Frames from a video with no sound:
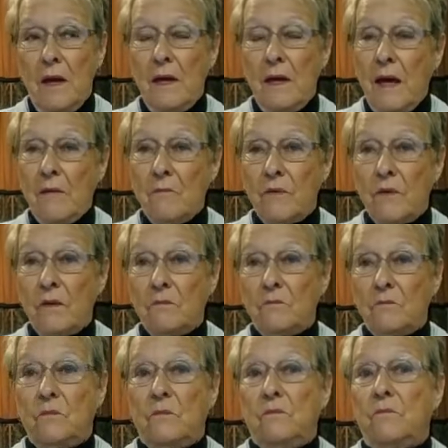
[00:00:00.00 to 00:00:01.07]
and I'm
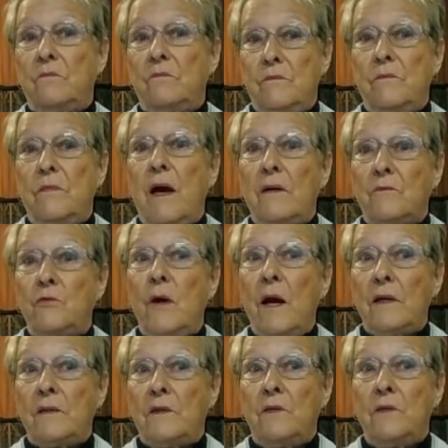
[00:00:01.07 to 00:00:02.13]
I
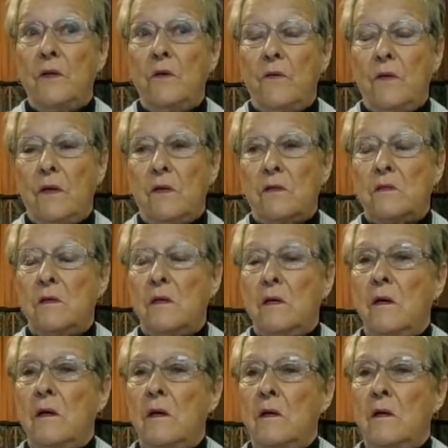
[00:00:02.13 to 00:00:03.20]
try to do this.
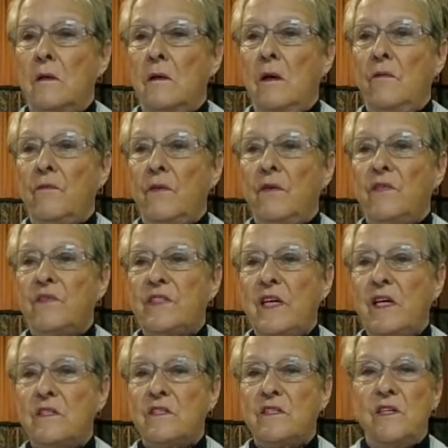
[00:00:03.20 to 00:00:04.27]
If it
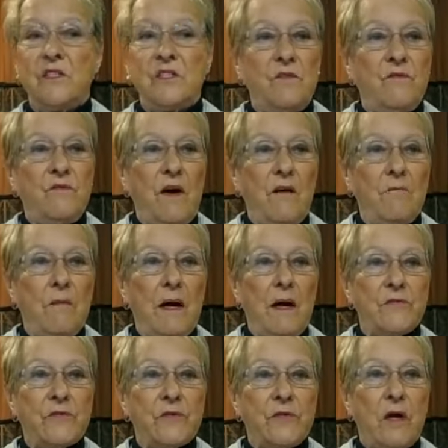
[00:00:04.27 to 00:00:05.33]
says 65
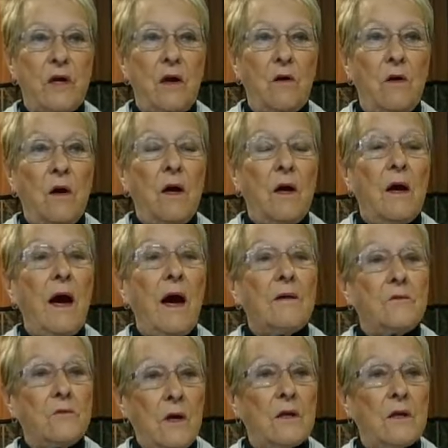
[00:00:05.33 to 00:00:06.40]
miles an hour, I
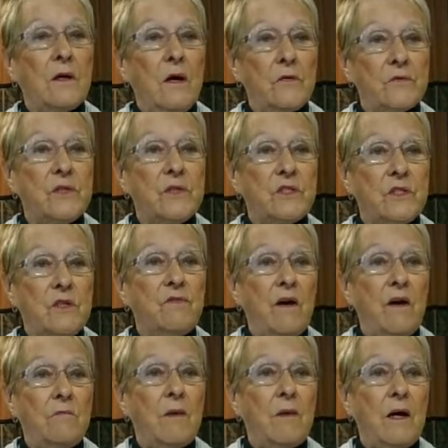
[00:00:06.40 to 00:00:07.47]
try to go
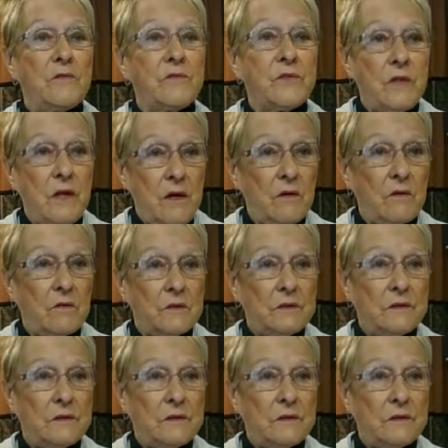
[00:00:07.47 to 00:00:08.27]
65 miles an hour.